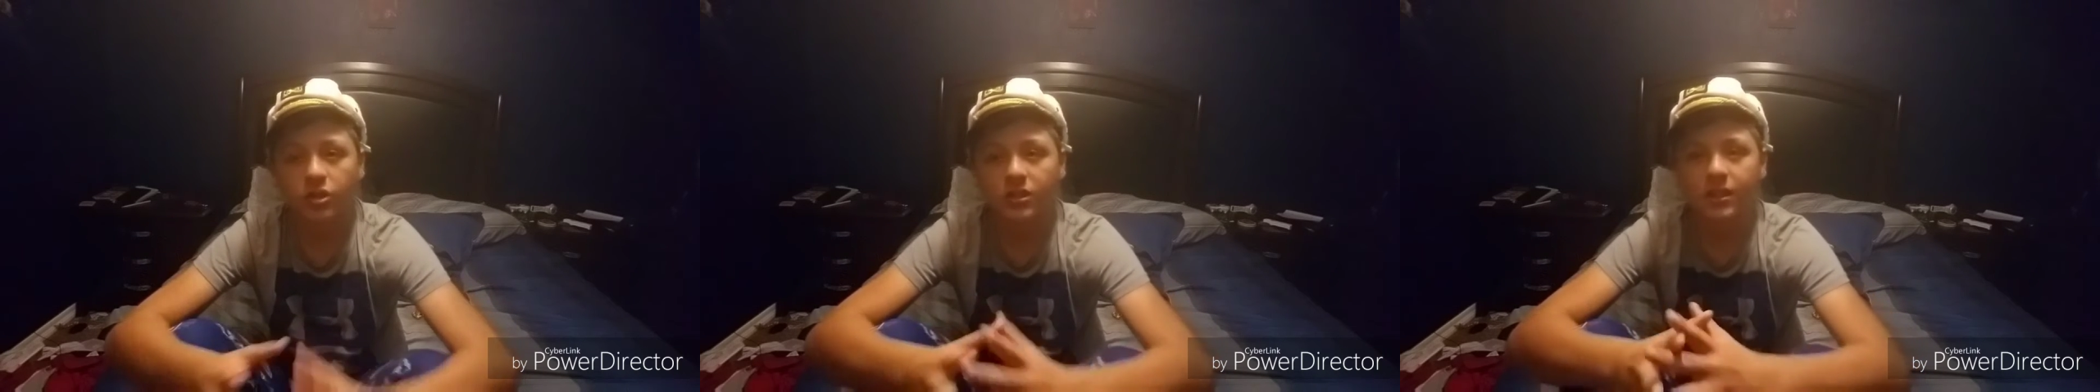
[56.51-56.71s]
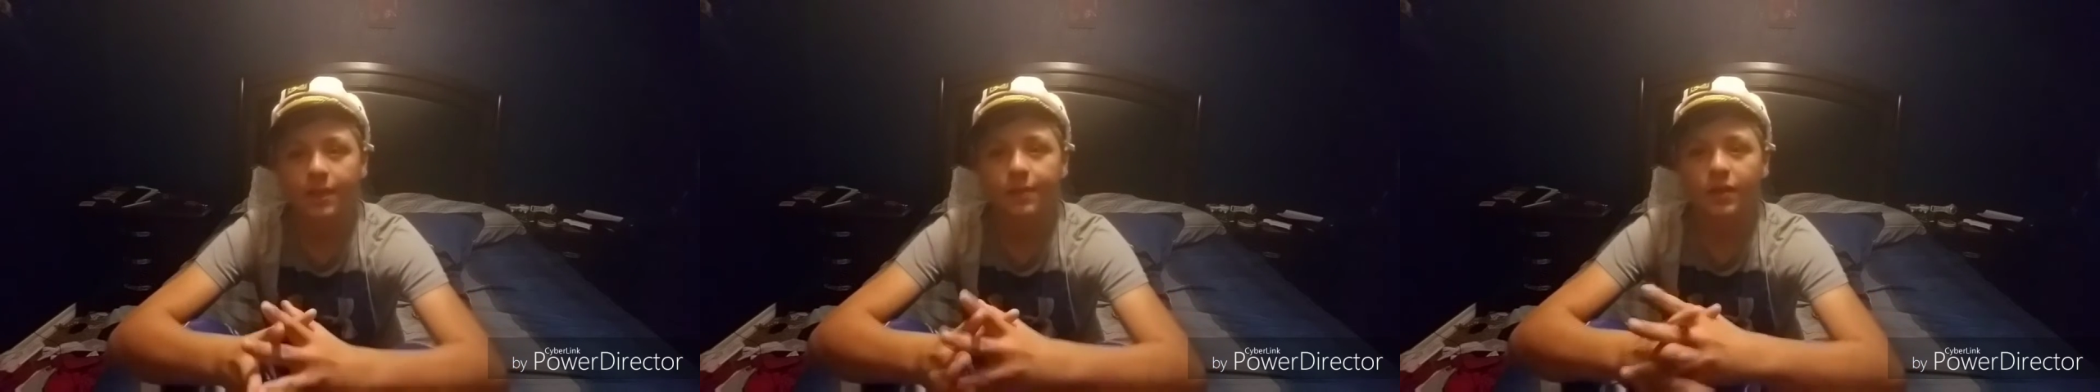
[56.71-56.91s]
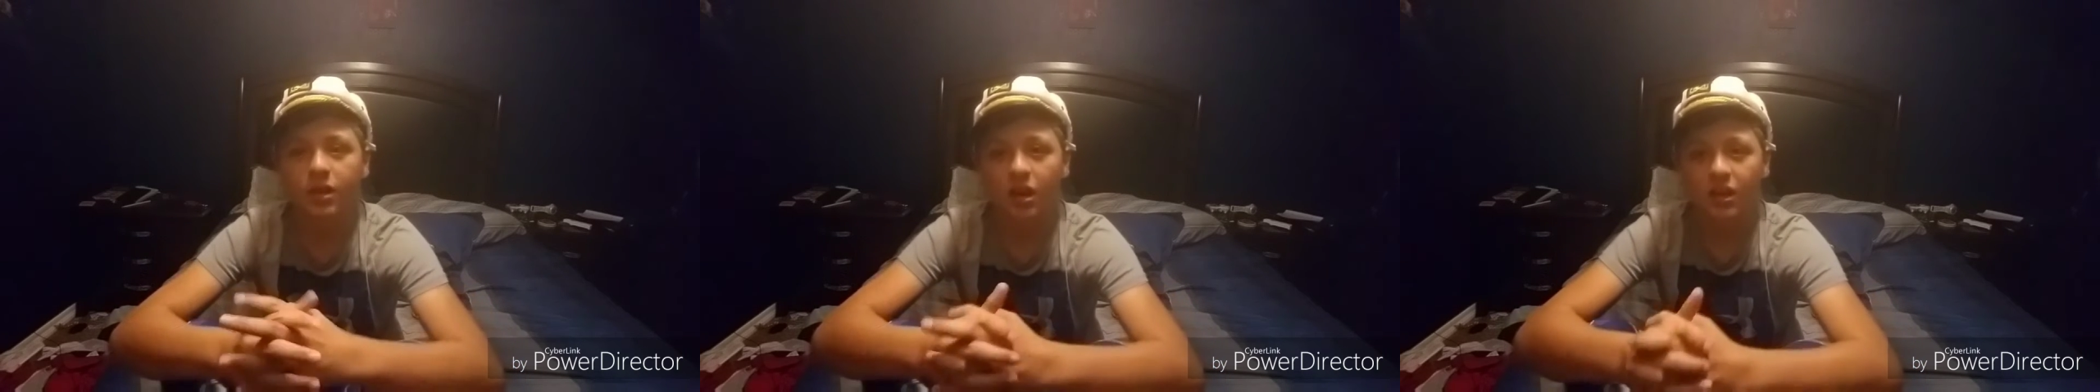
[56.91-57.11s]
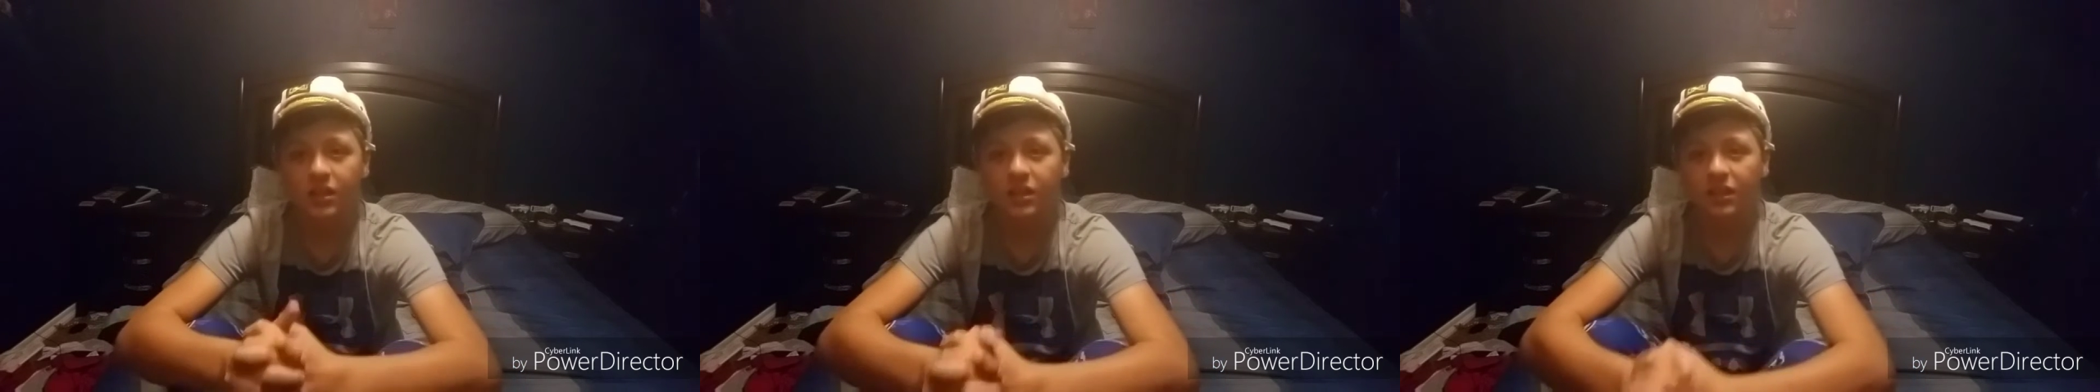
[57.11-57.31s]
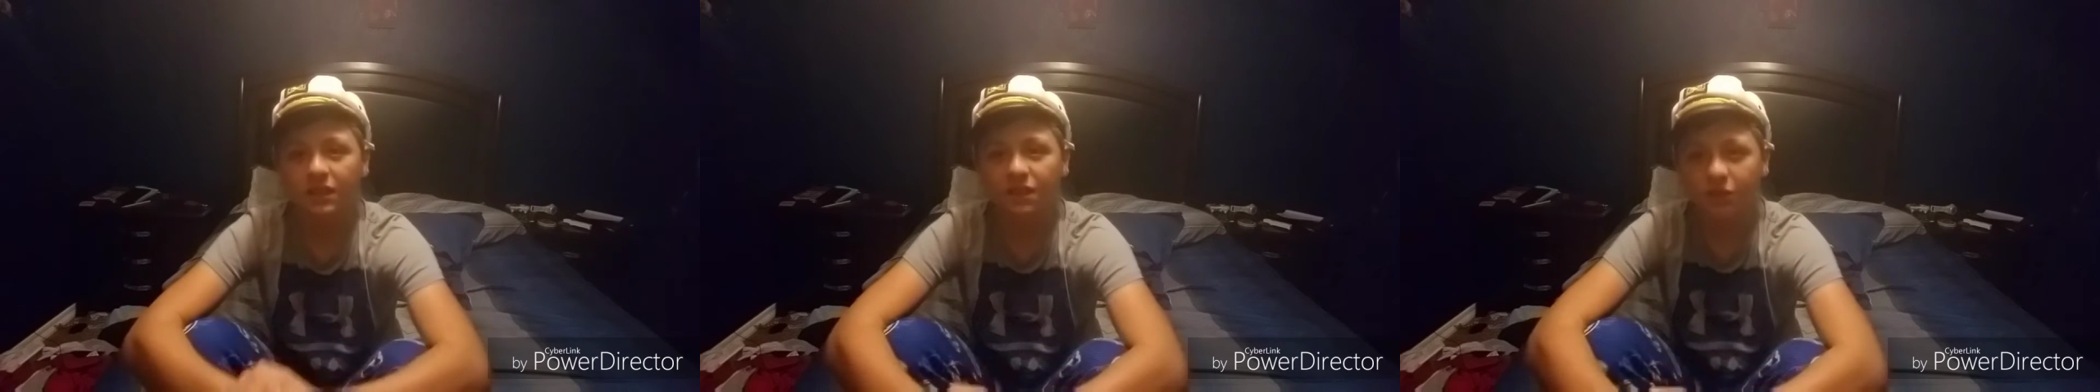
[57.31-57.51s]
It's gonna be
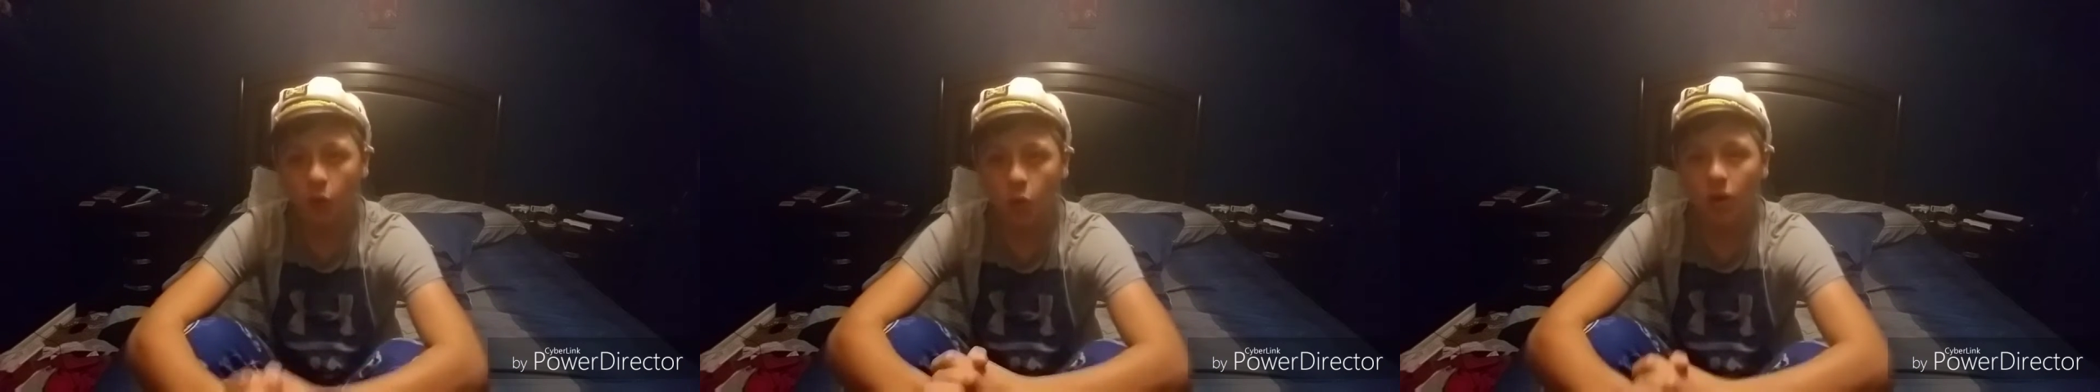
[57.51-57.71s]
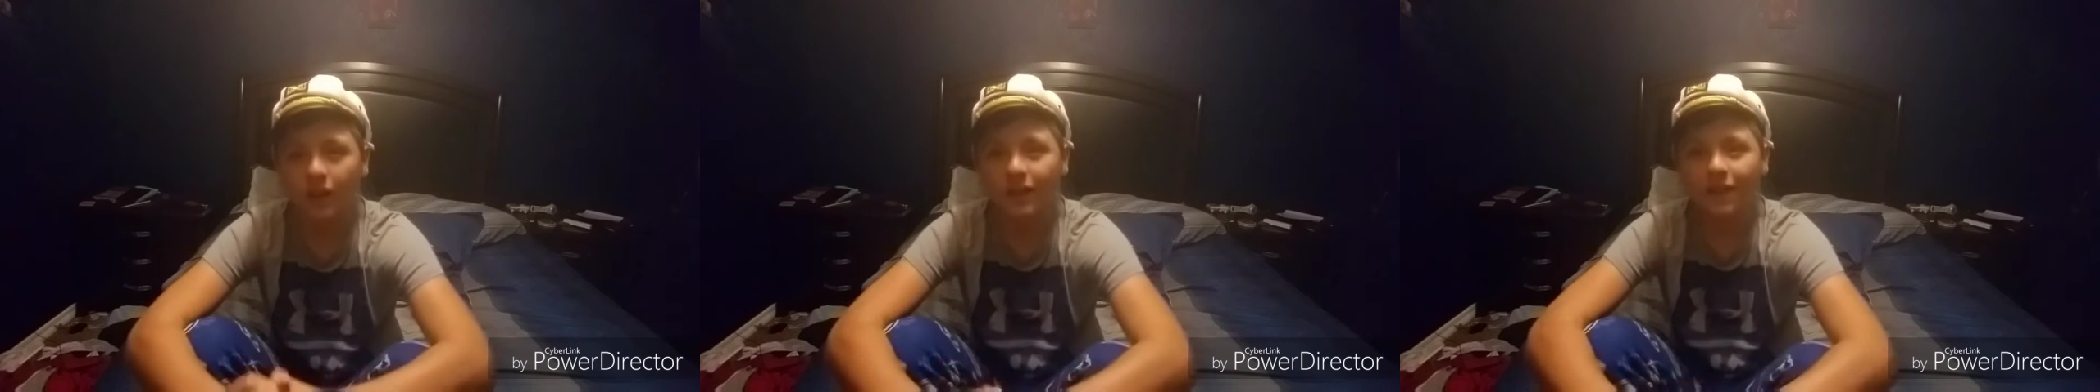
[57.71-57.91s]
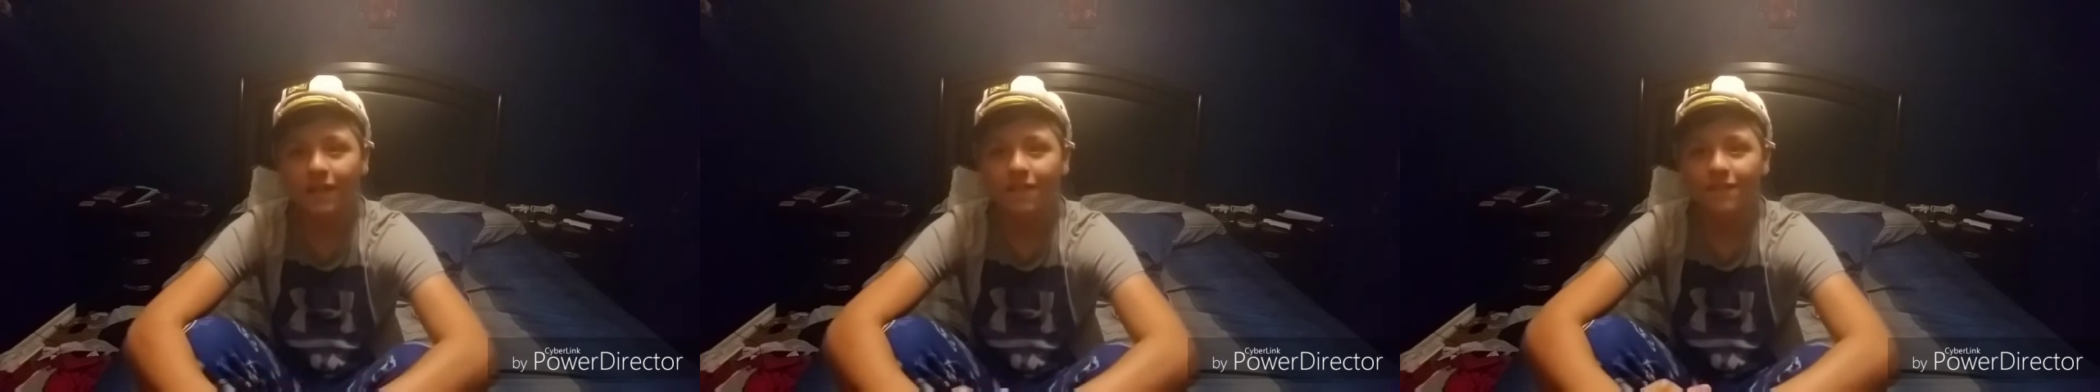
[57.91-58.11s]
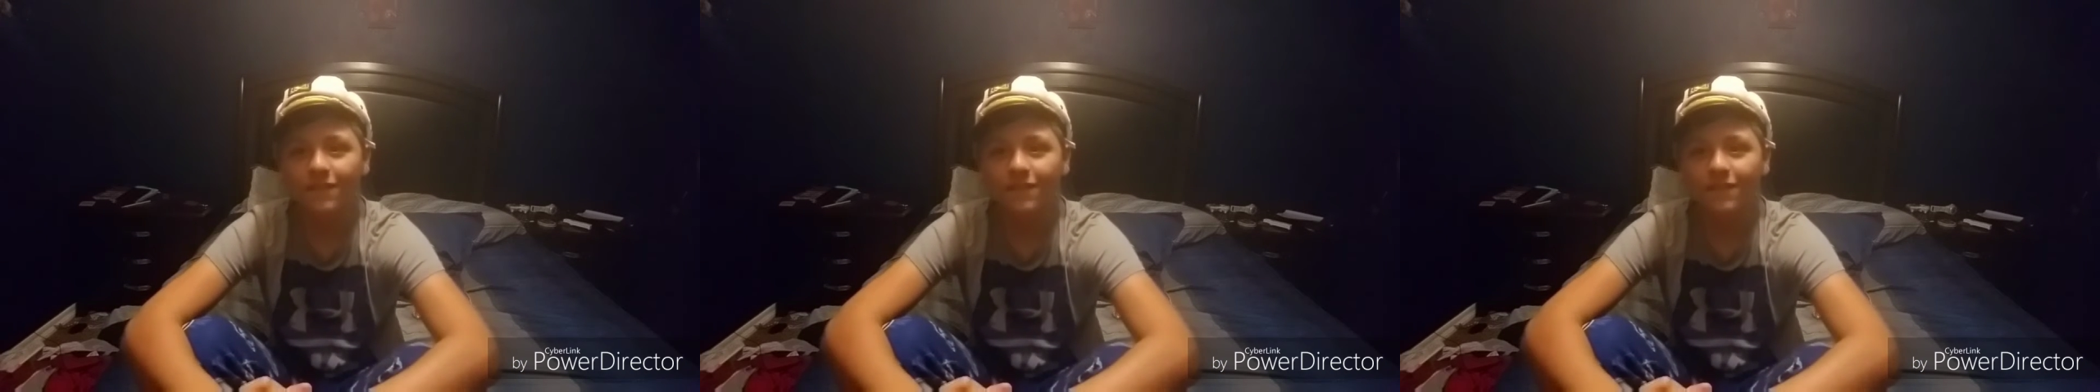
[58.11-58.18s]
costing $40